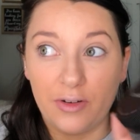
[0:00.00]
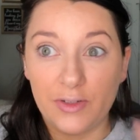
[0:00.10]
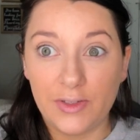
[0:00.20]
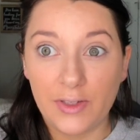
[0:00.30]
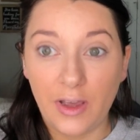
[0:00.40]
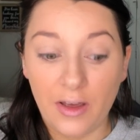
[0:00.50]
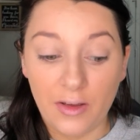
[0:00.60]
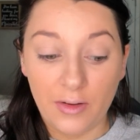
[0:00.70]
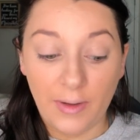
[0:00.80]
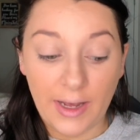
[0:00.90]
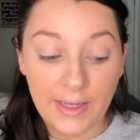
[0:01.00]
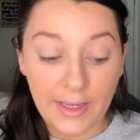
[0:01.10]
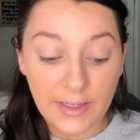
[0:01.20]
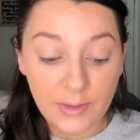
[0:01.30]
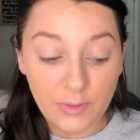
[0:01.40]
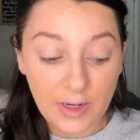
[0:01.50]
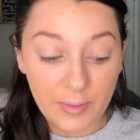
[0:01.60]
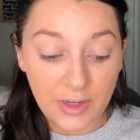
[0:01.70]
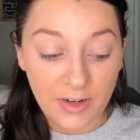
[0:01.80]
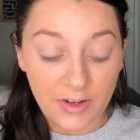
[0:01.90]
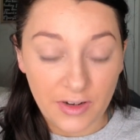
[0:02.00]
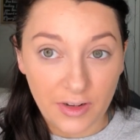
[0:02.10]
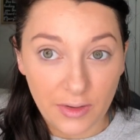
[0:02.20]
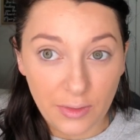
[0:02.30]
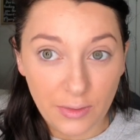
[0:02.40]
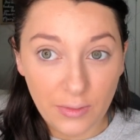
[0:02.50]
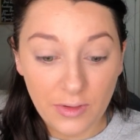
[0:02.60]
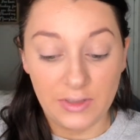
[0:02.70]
So I guess what I'm gonna do